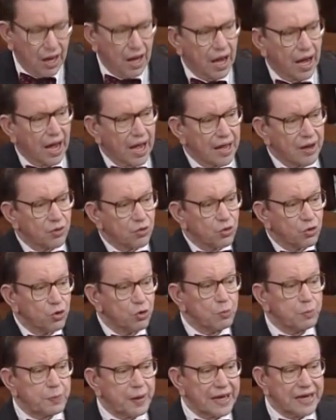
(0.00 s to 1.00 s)
And who
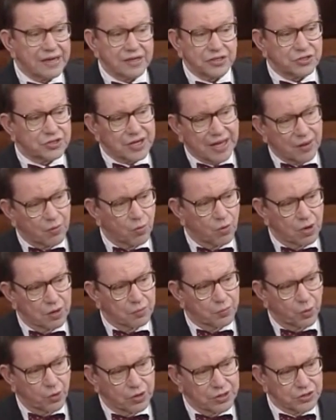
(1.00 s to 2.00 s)
pays that
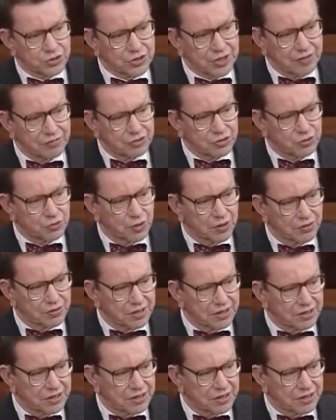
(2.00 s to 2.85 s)
$1.7 trillion?